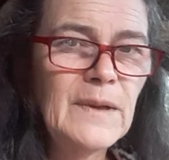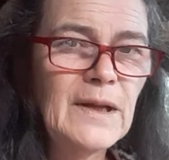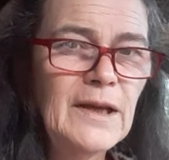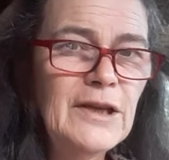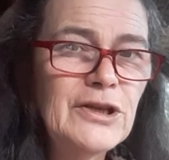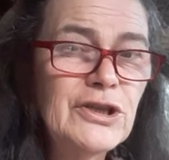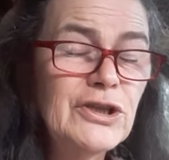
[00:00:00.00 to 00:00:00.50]

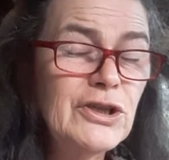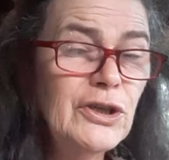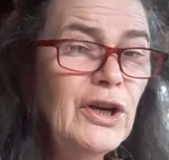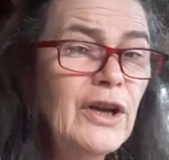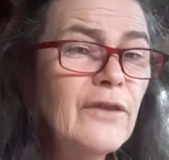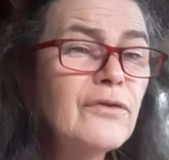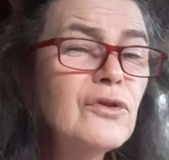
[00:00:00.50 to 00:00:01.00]
He
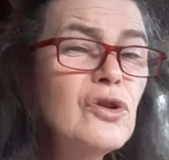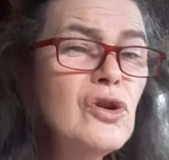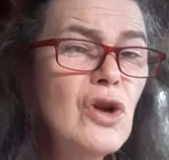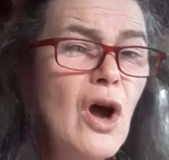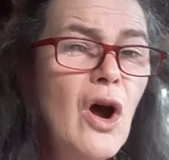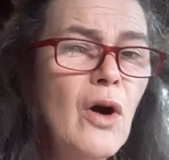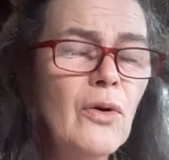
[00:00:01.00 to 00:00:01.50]
should have
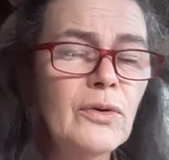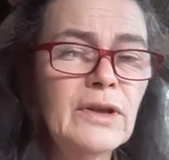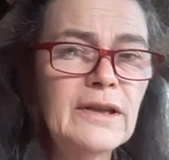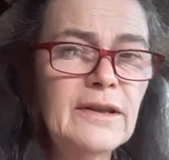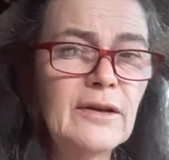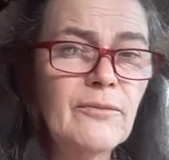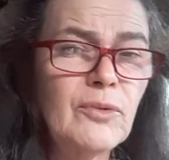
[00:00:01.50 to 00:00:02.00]
known
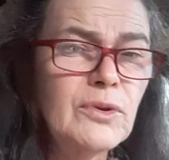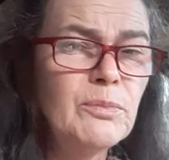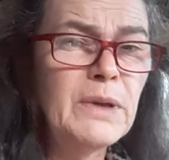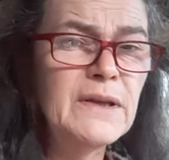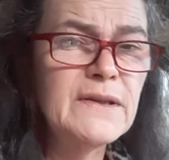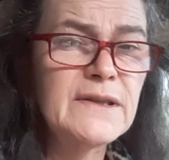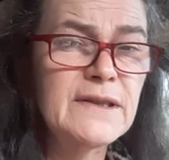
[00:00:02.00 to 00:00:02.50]
that there would
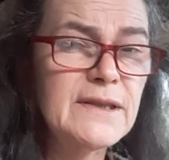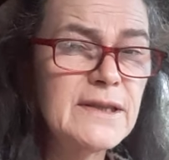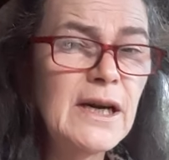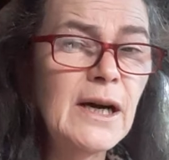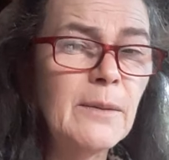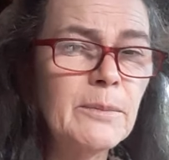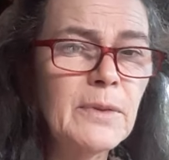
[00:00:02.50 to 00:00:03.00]
be
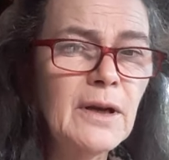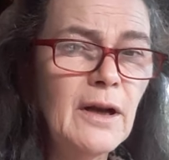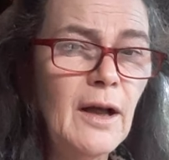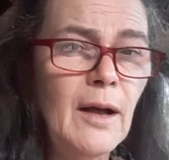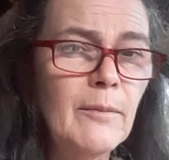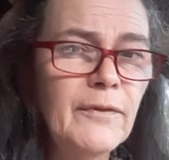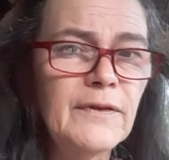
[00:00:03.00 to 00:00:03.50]
some
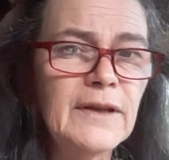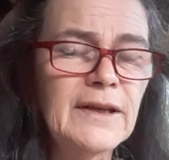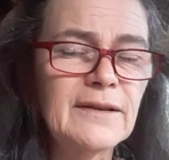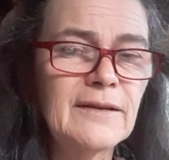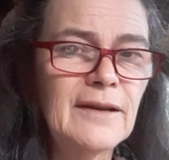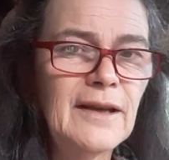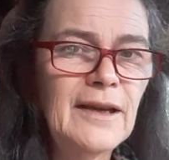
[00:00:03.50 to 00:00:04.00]

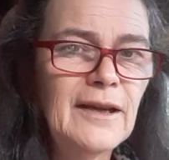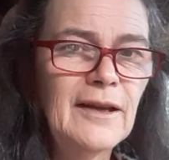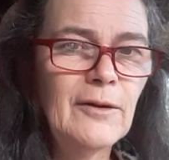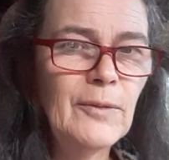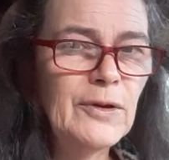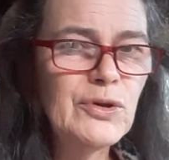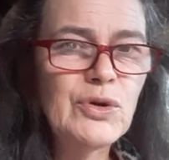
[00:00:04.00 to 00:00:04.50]
conflict
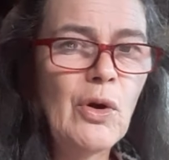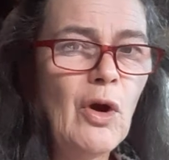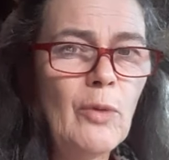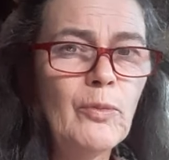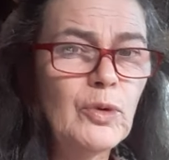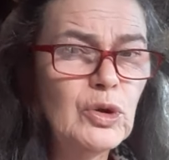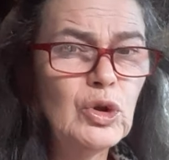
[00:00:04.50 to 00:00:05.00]
when
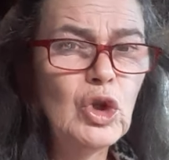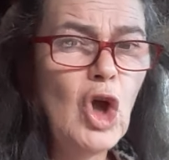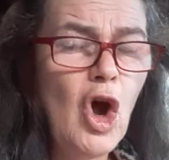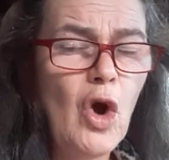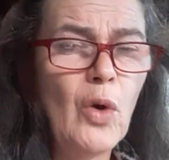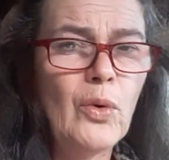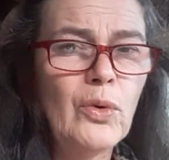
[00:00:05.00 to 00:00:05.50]
Joab would
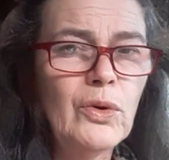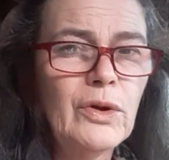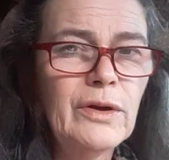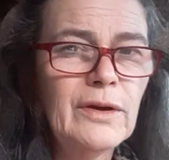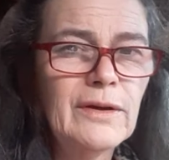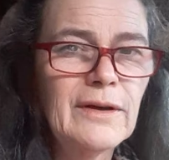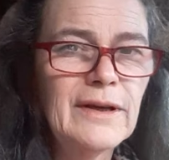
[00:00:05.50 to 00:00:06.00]
know
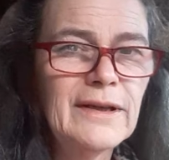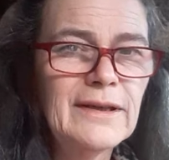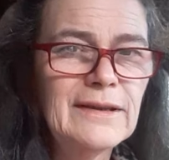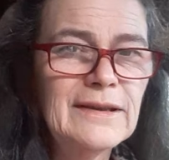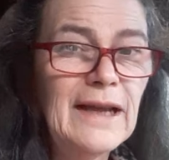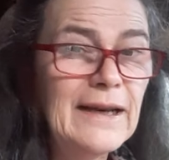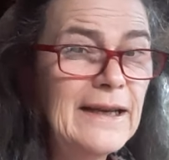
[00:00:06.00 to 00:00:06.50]
right,
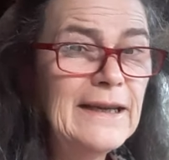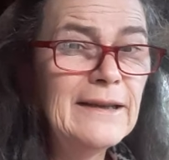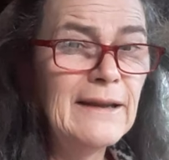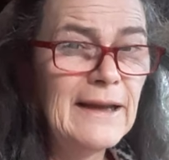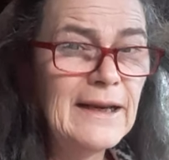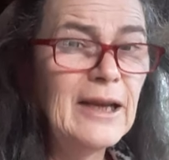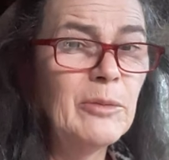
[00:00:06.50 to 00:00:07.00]
that he
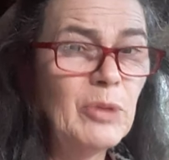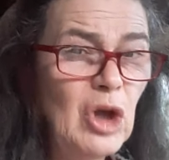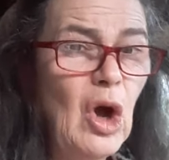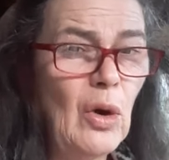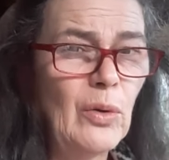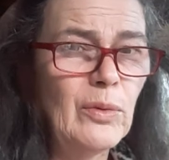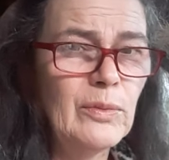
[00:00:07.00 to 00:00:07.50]
let him
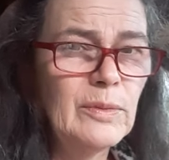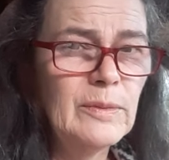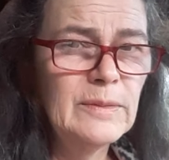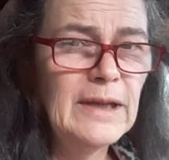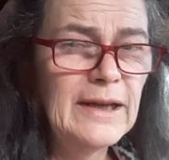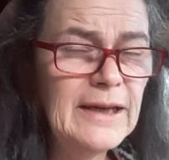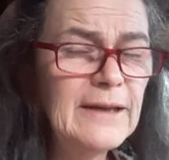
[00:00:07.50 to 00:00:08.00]
go
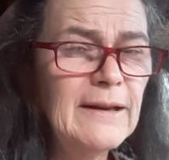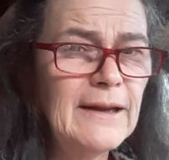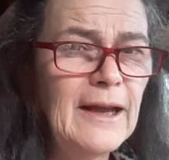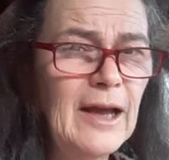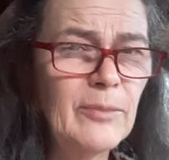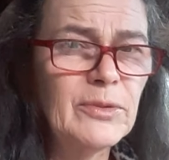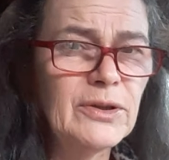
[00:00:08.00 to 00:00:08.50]
that he let
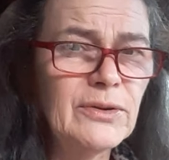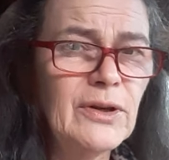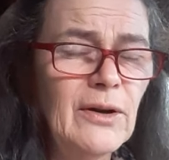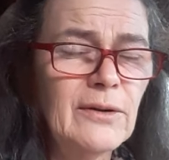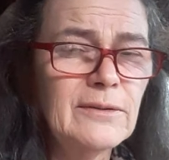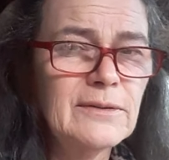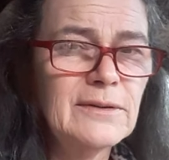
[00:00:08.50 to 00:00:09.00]
Abner go.